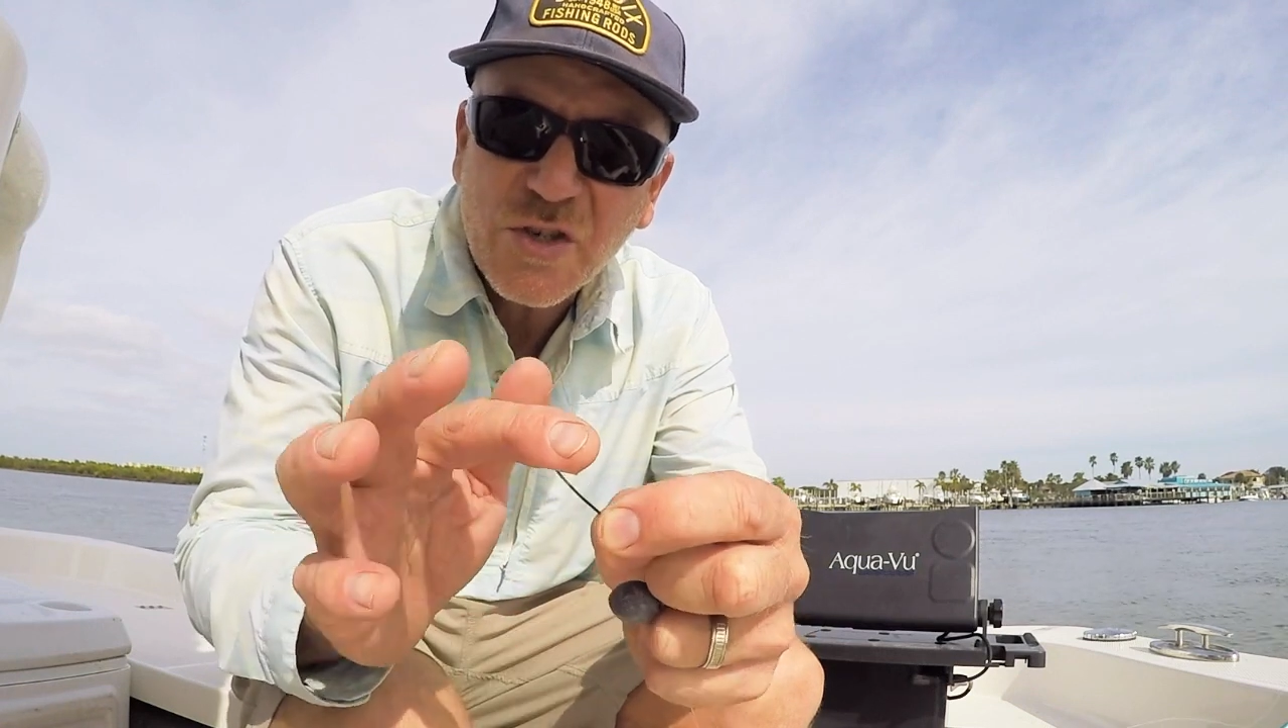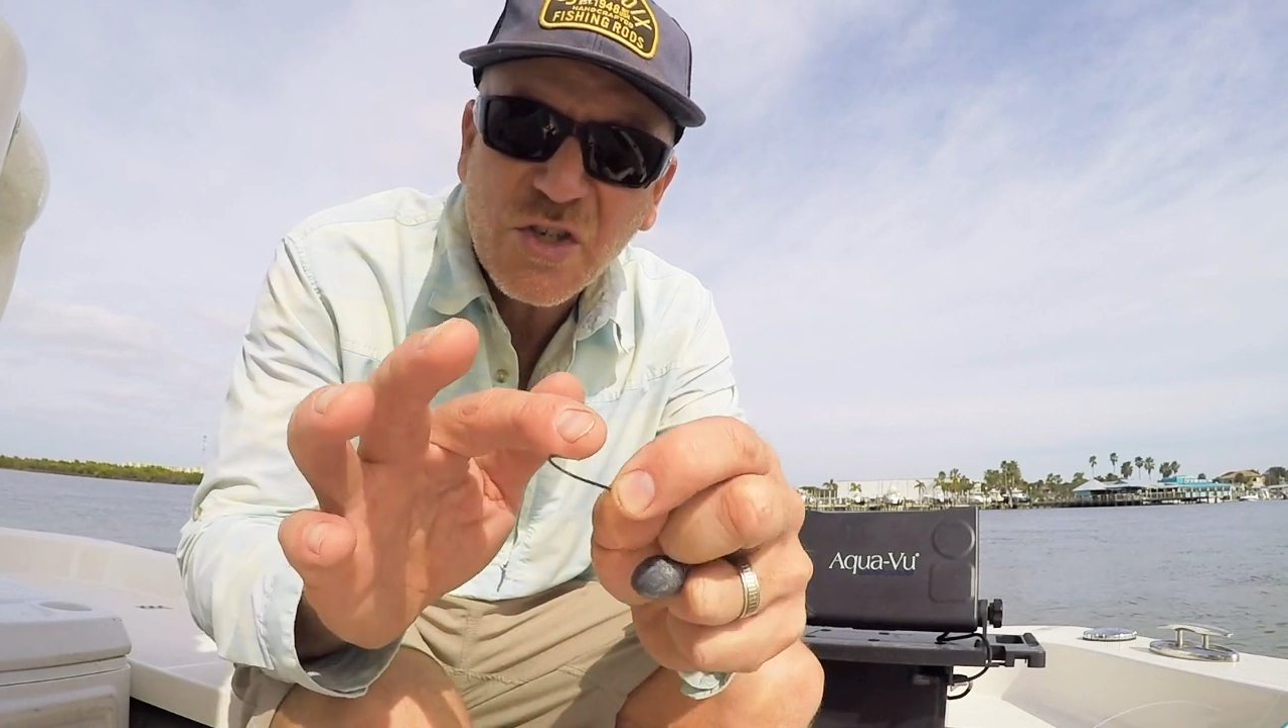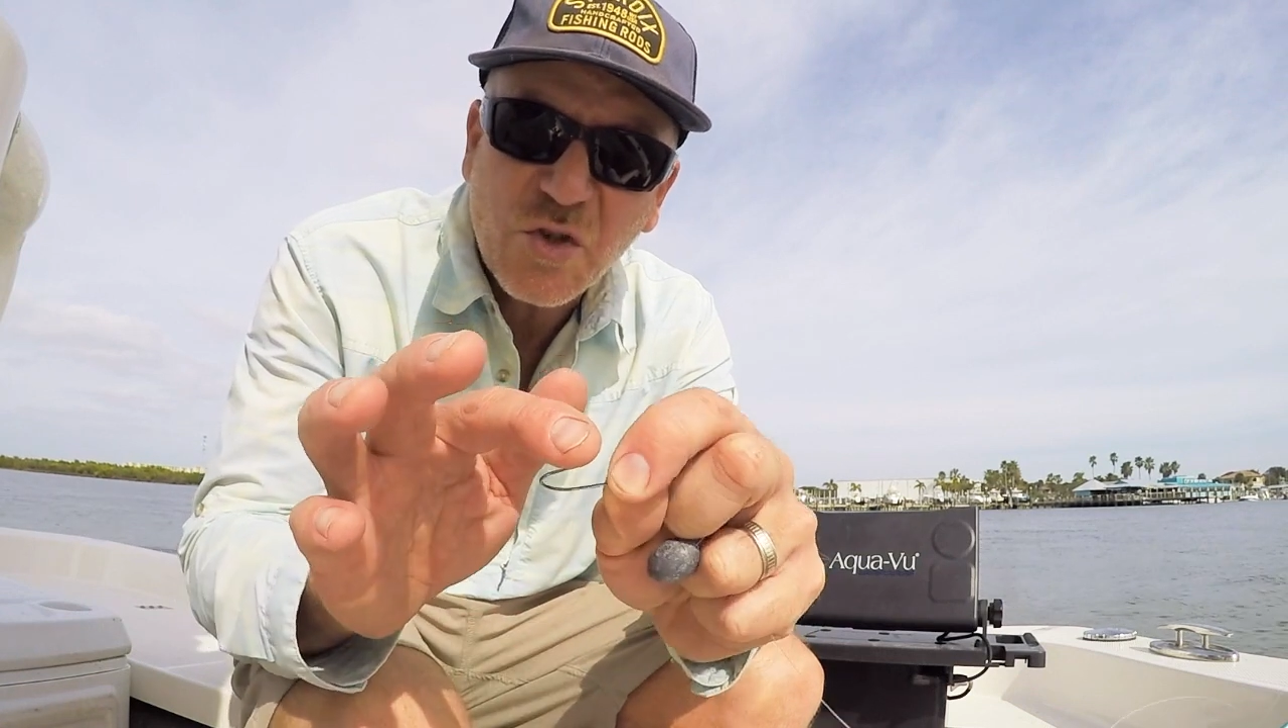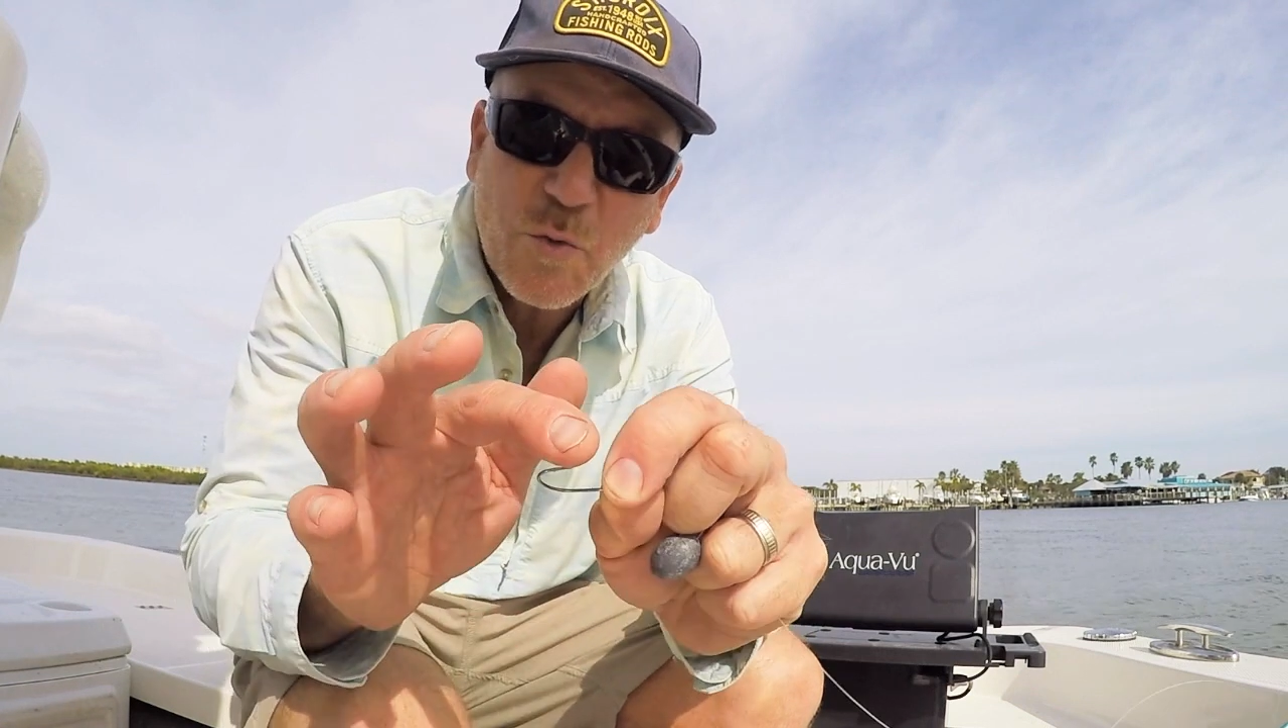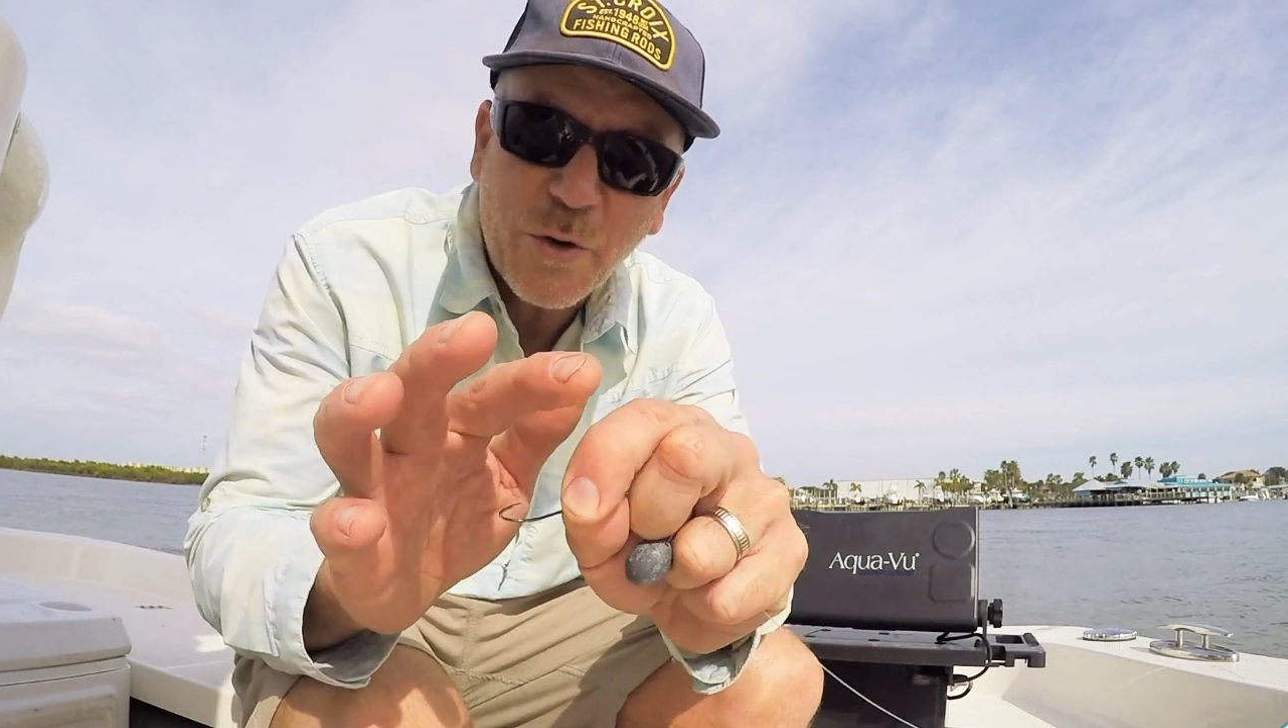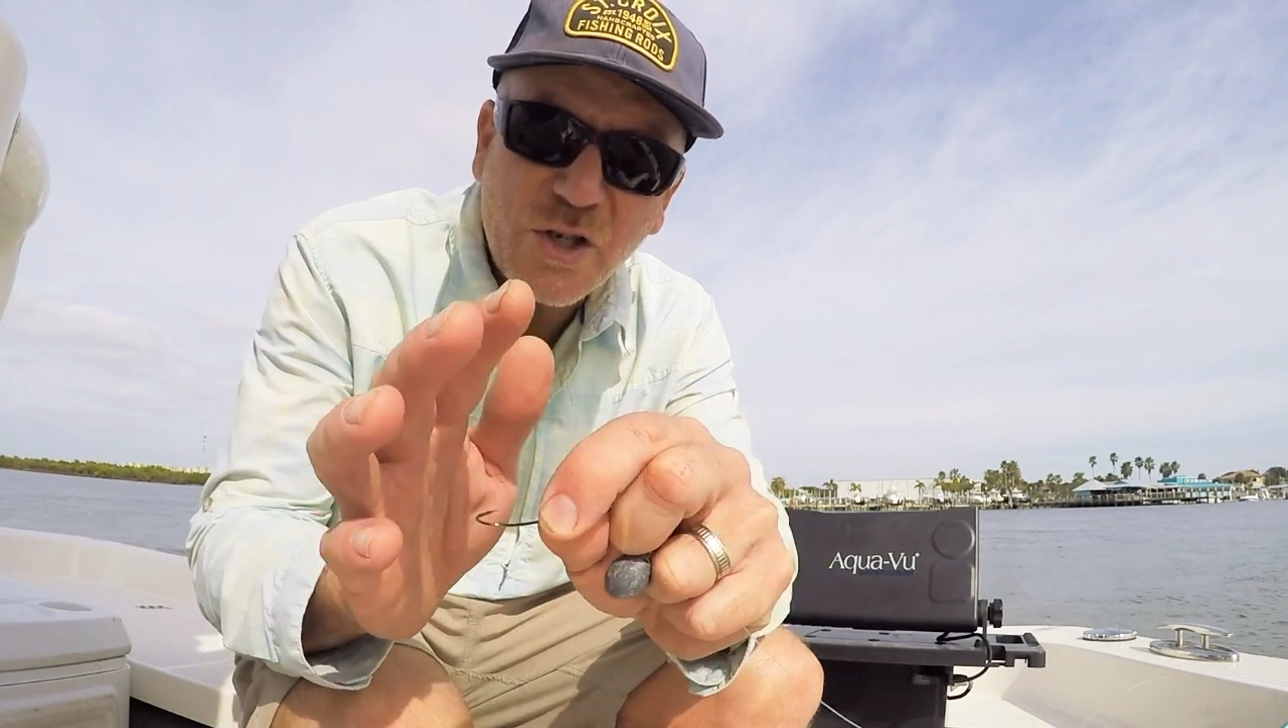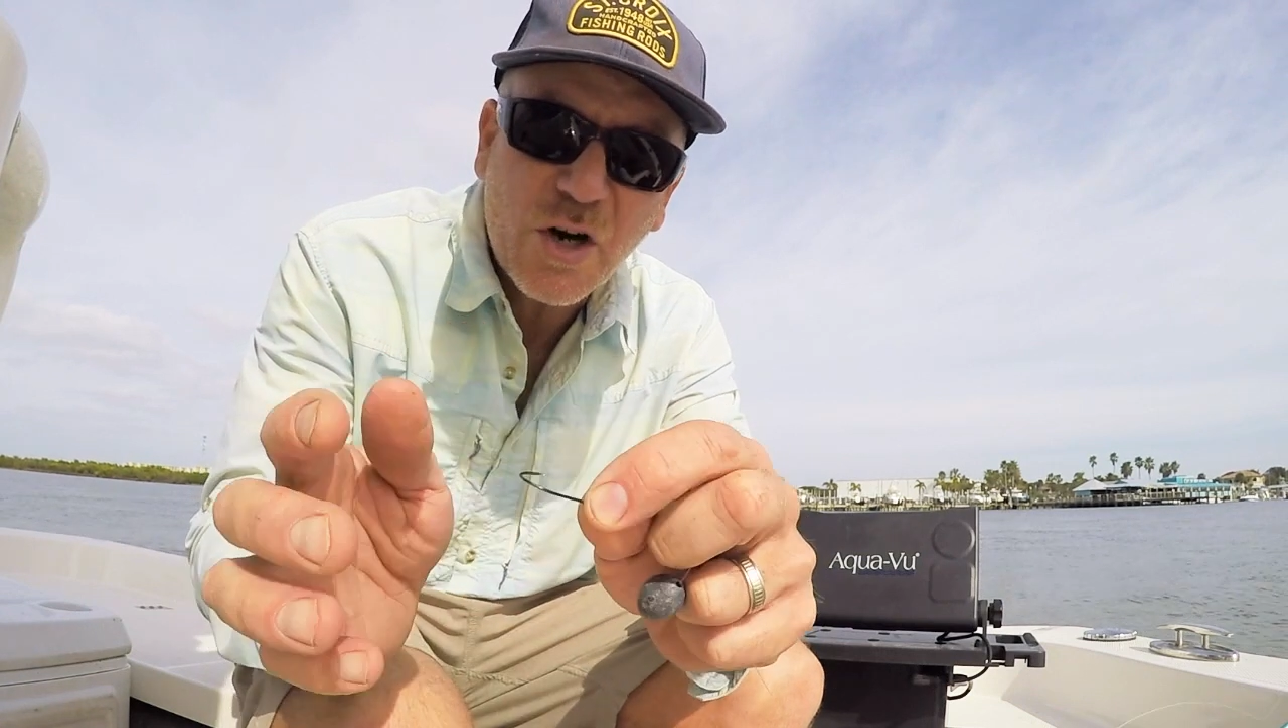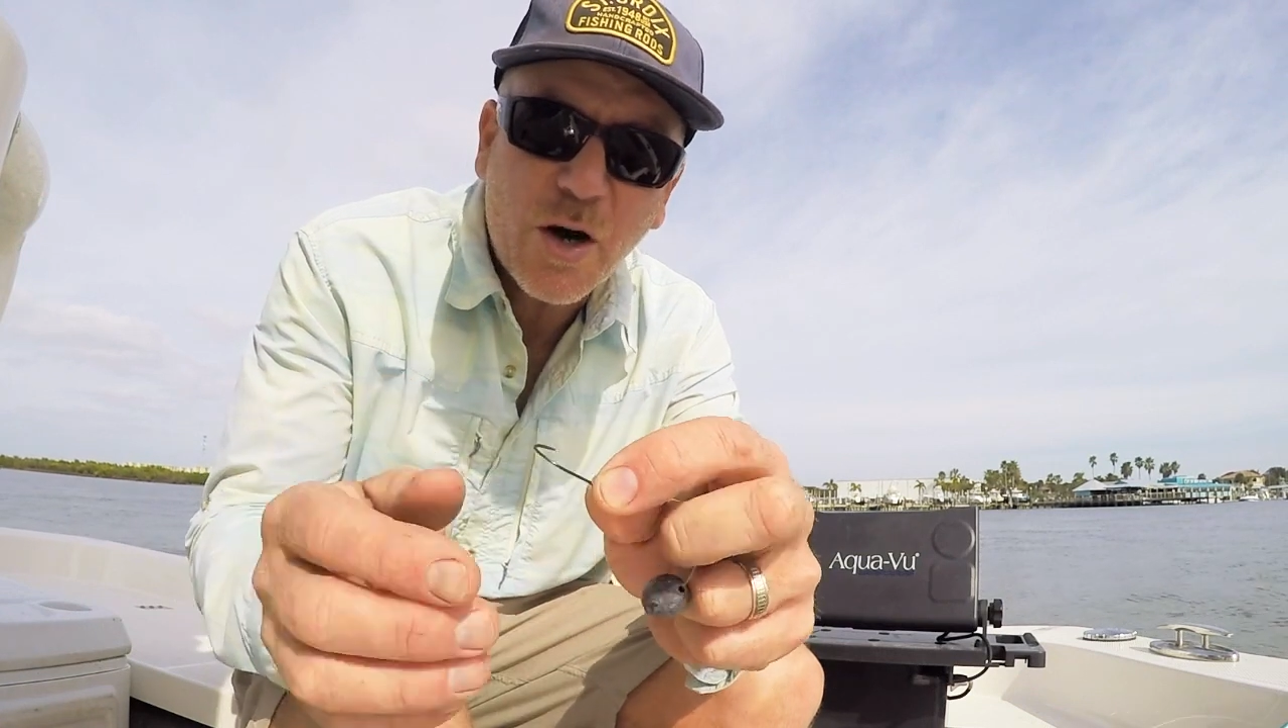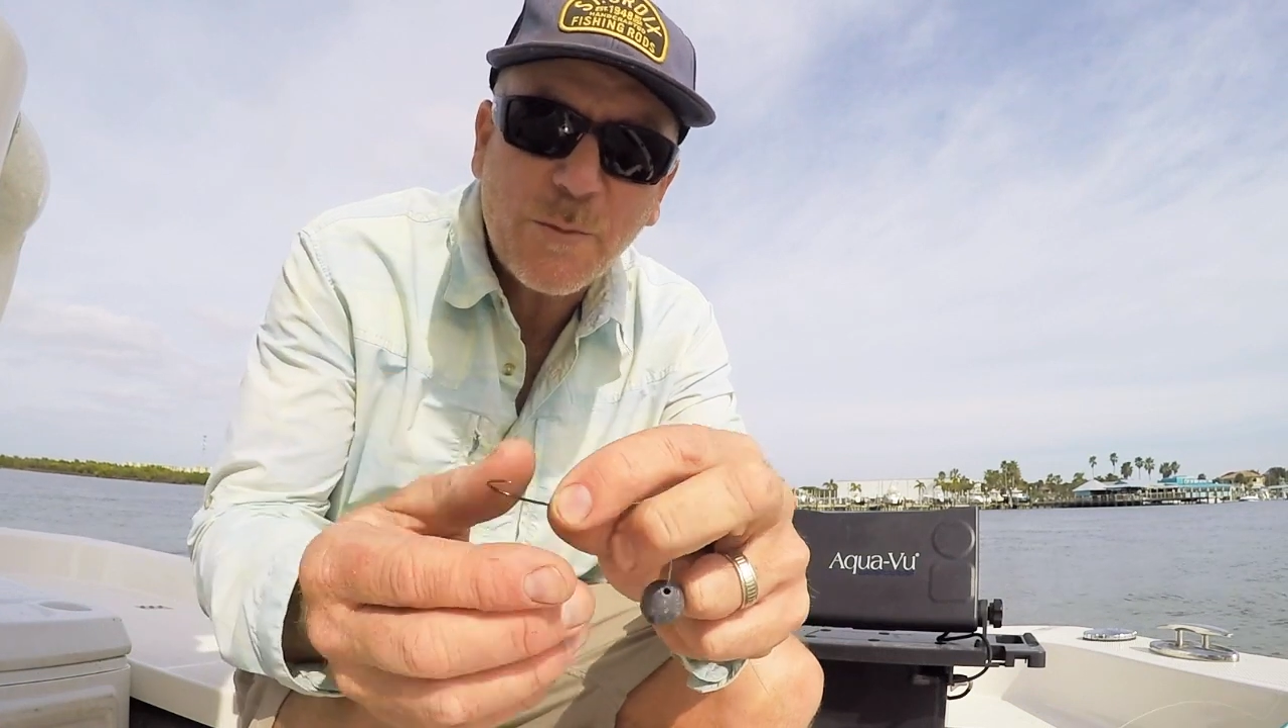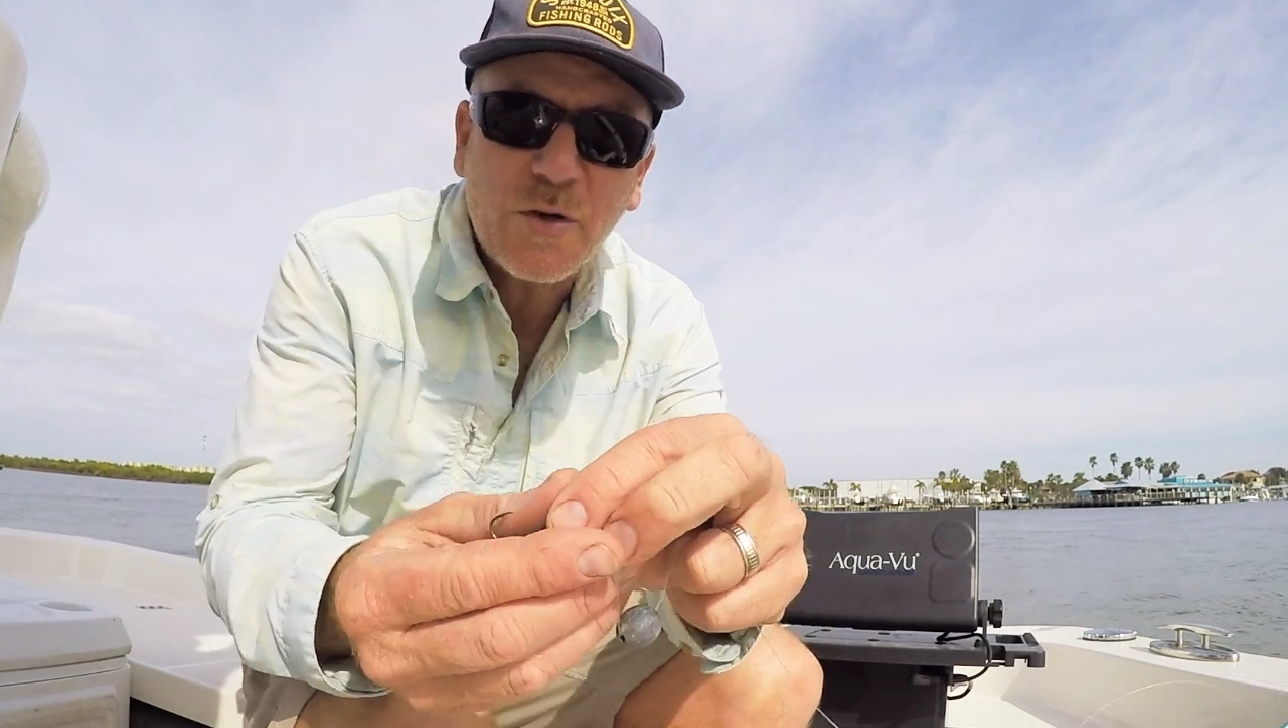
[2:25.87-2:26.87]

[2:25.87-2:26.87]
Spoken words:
super sharp,